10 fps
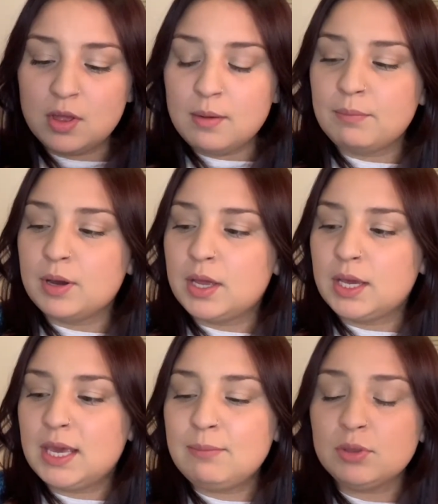but it
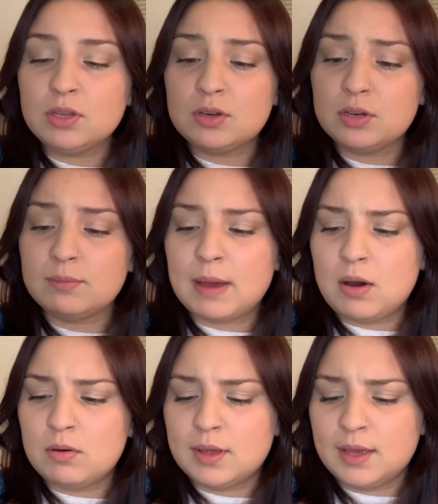came with a good
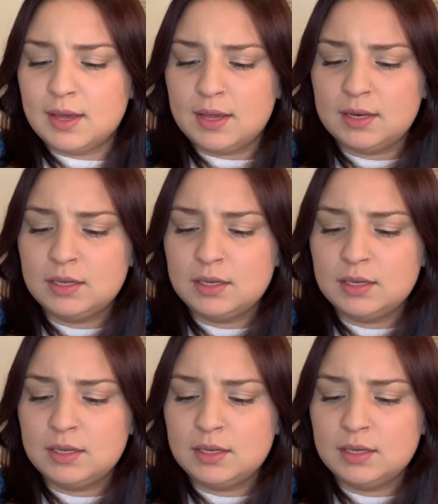amount, and